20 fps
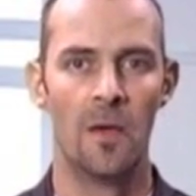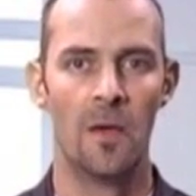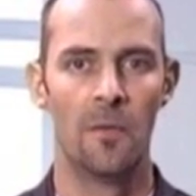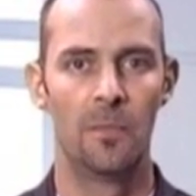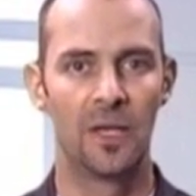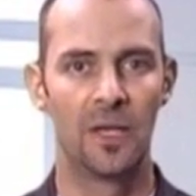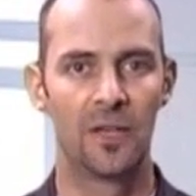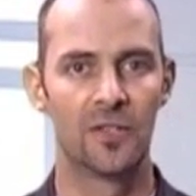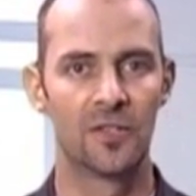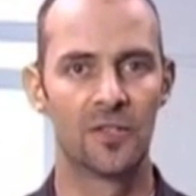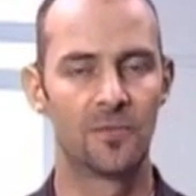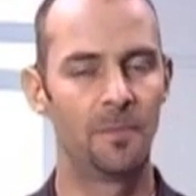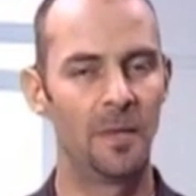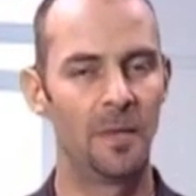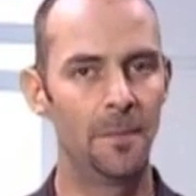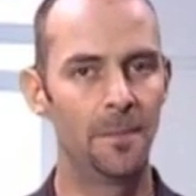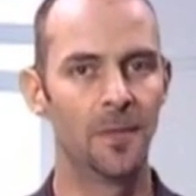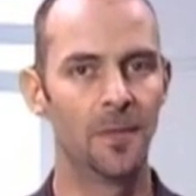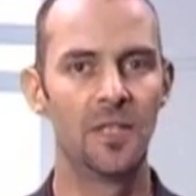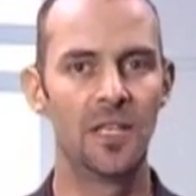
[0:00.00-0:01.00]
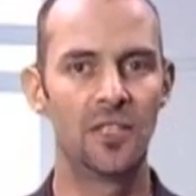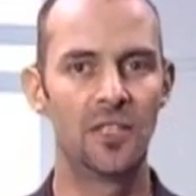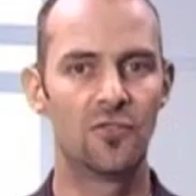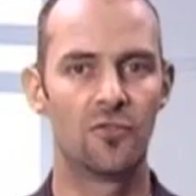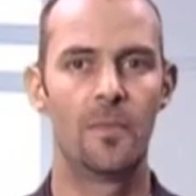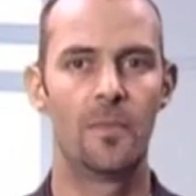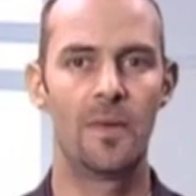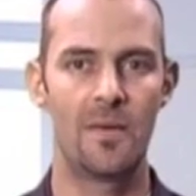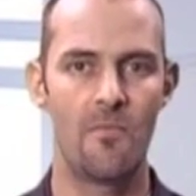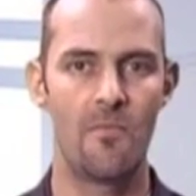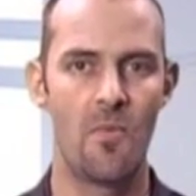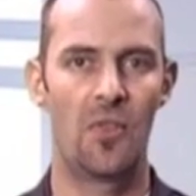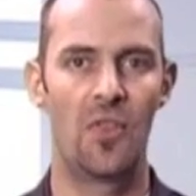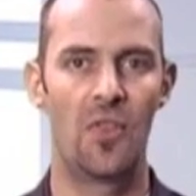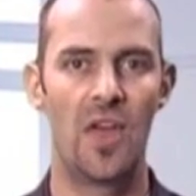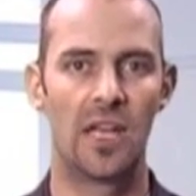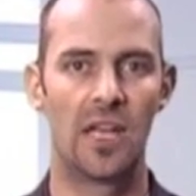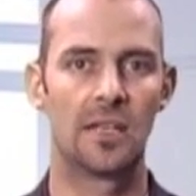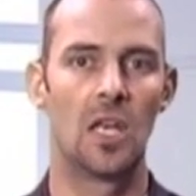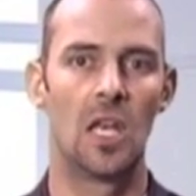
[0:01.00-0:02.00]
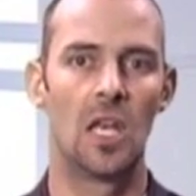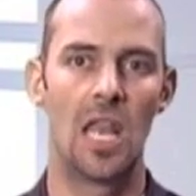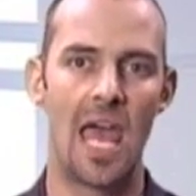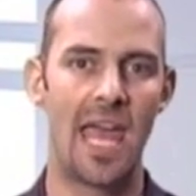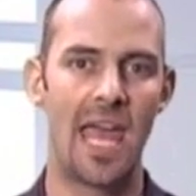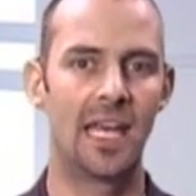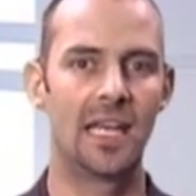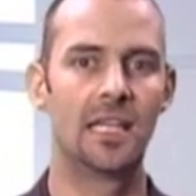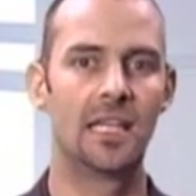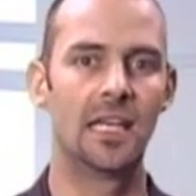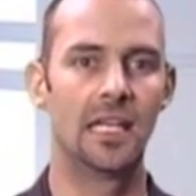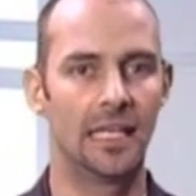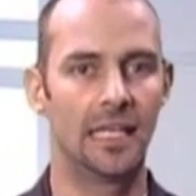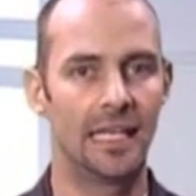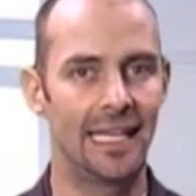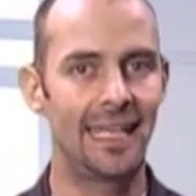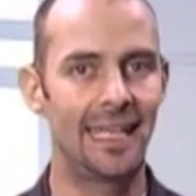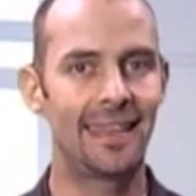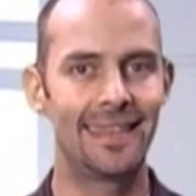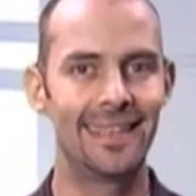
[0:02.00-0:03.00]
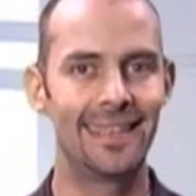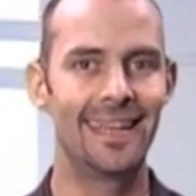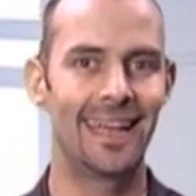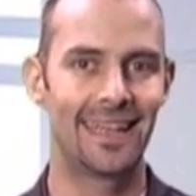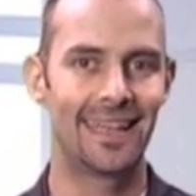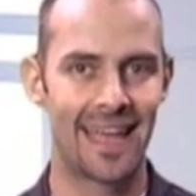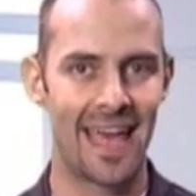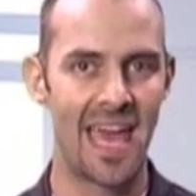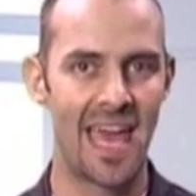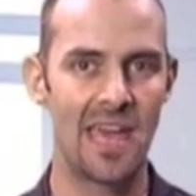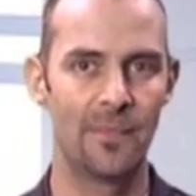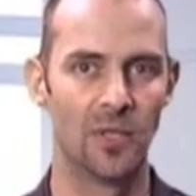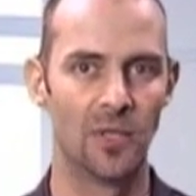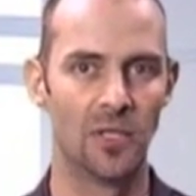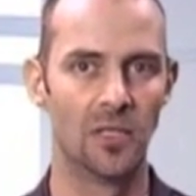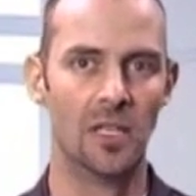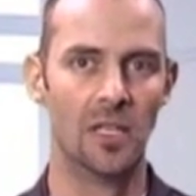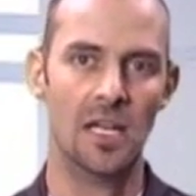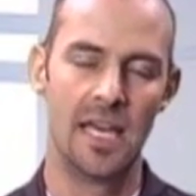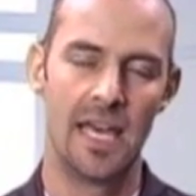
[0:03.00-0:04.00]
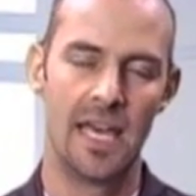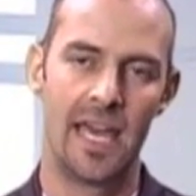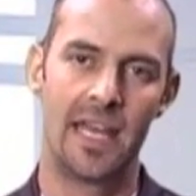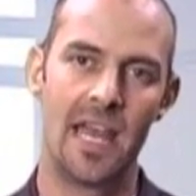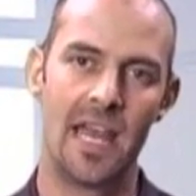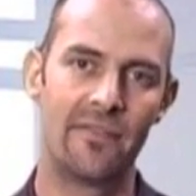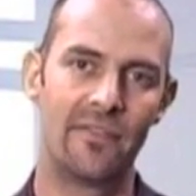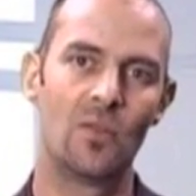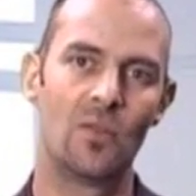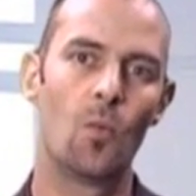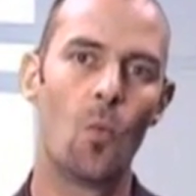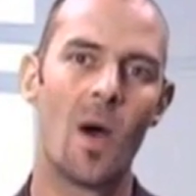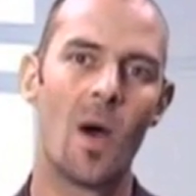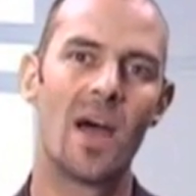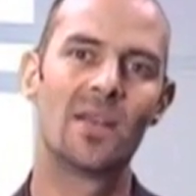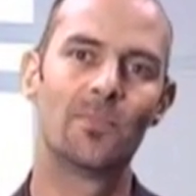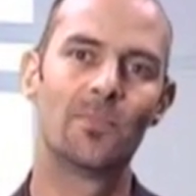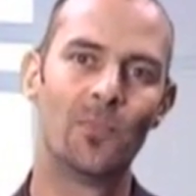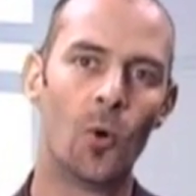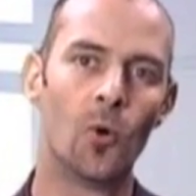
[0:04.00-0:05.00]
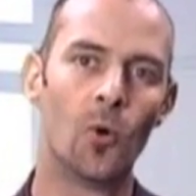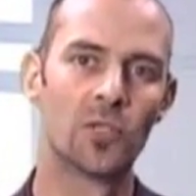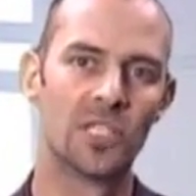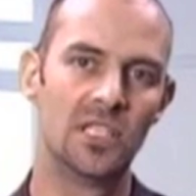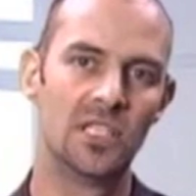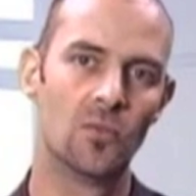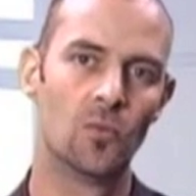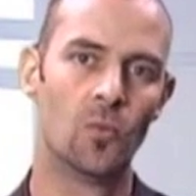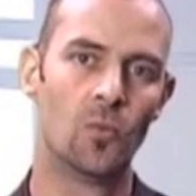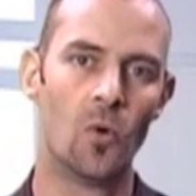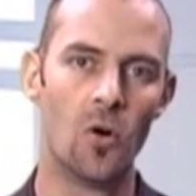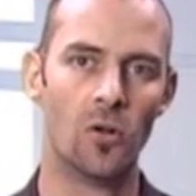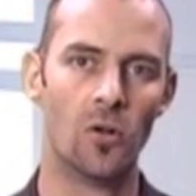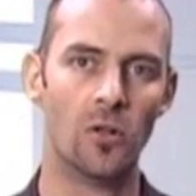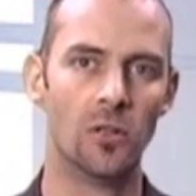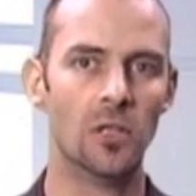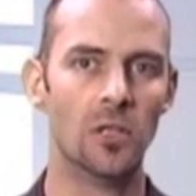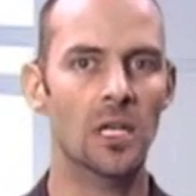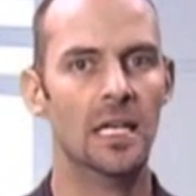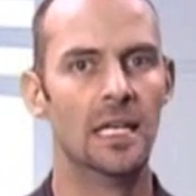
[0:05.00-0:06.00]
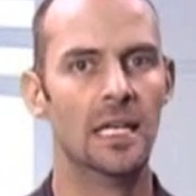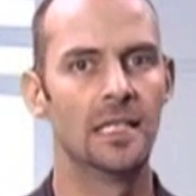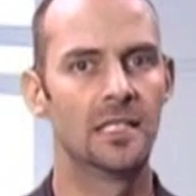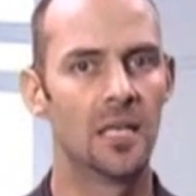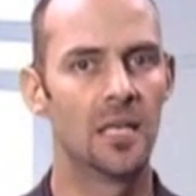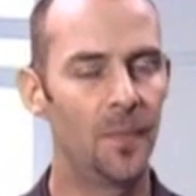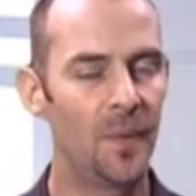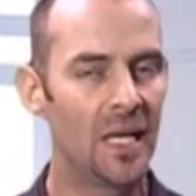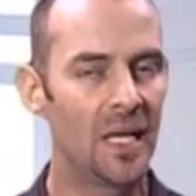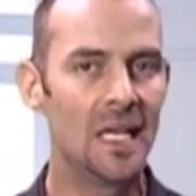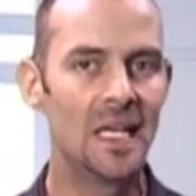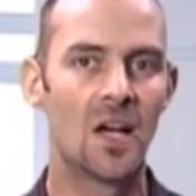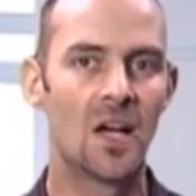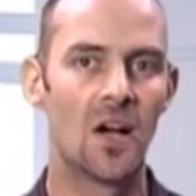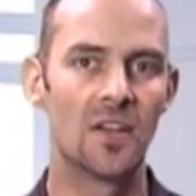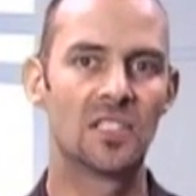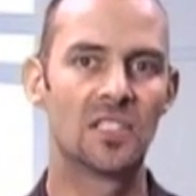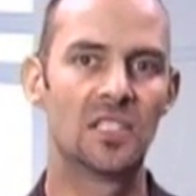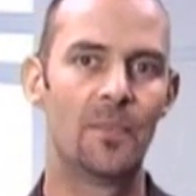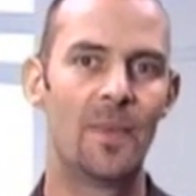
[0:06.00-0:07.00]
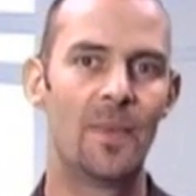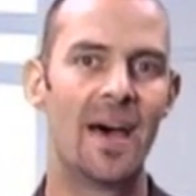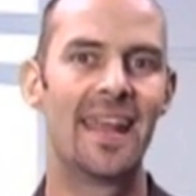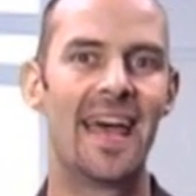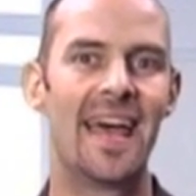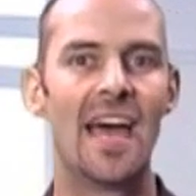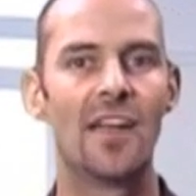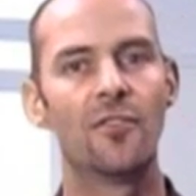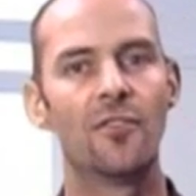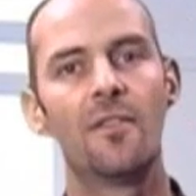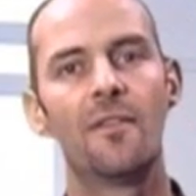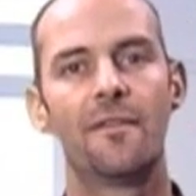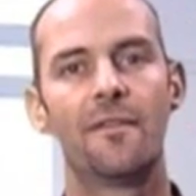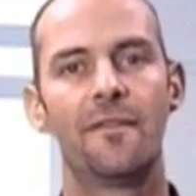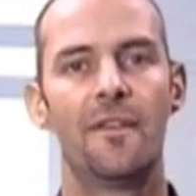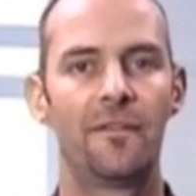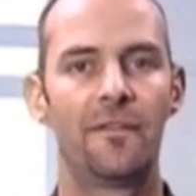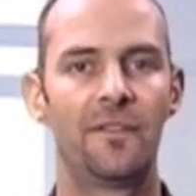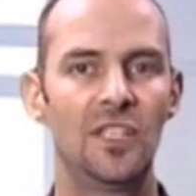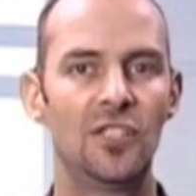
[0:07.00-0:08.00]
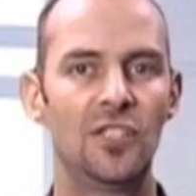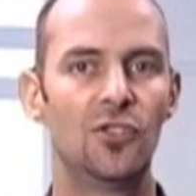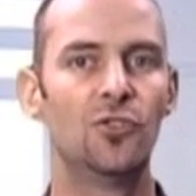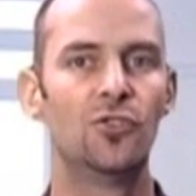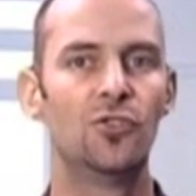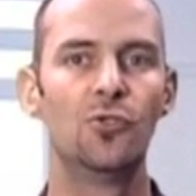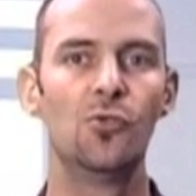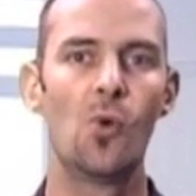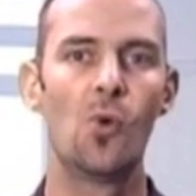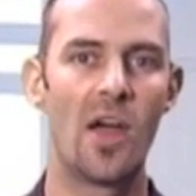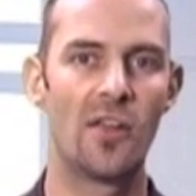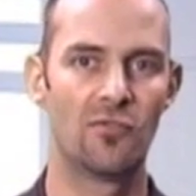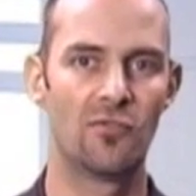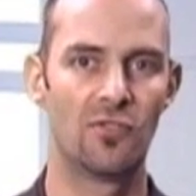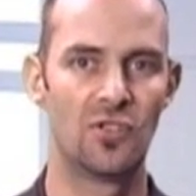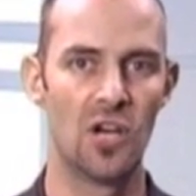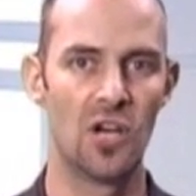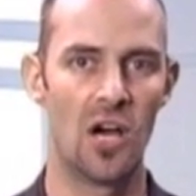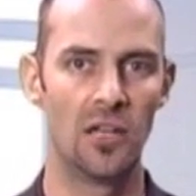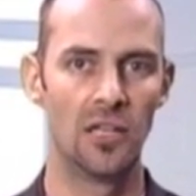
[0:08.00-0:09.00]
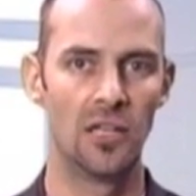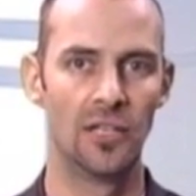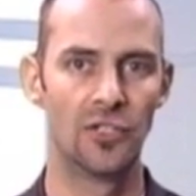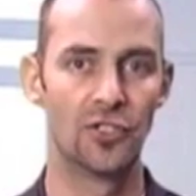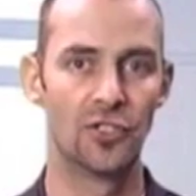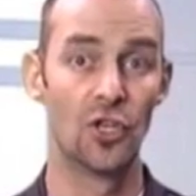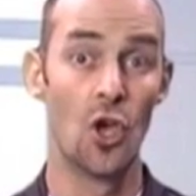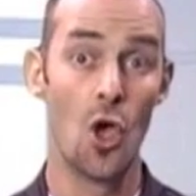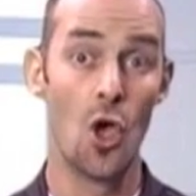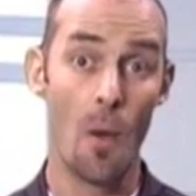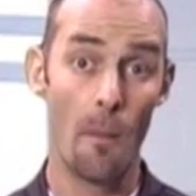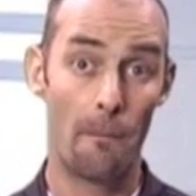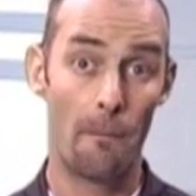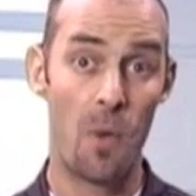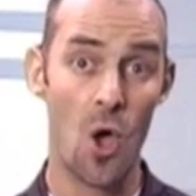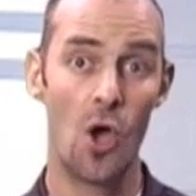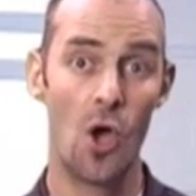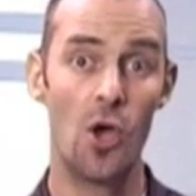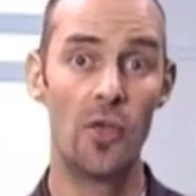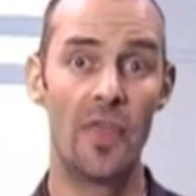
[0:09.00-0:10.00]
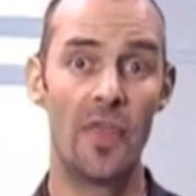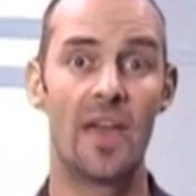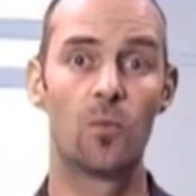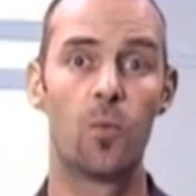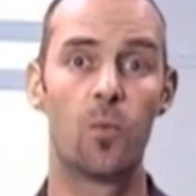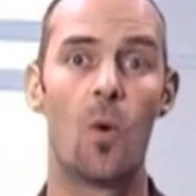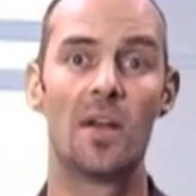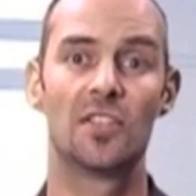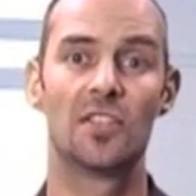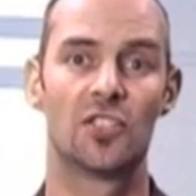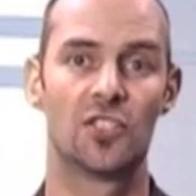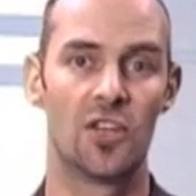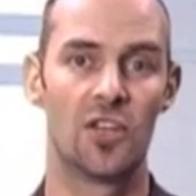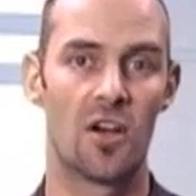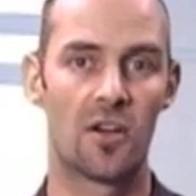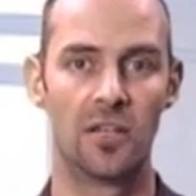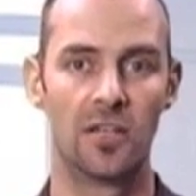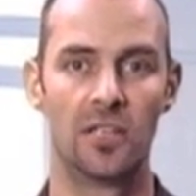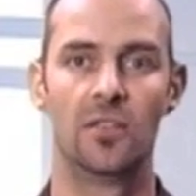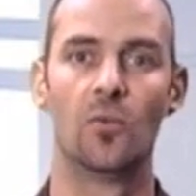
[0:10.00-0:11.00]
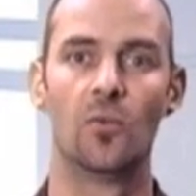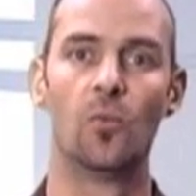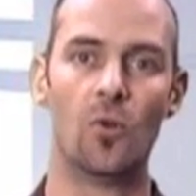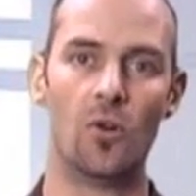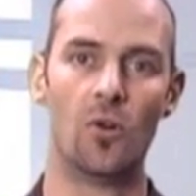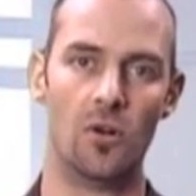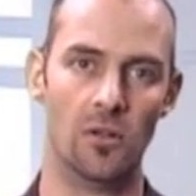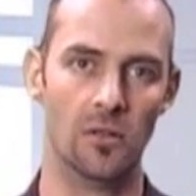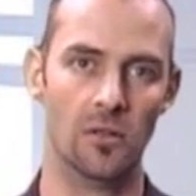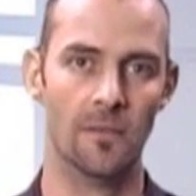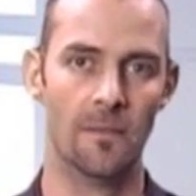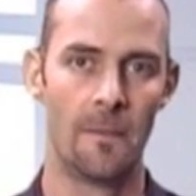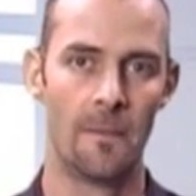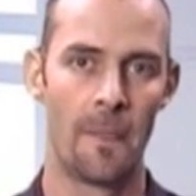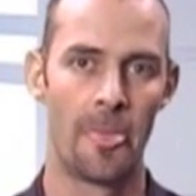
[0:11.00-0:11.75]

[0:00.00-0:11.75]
because people need to remember that laying an Ethernet cable and having one port in the wall typically costs about 150 to $200 per that one socket in the wall.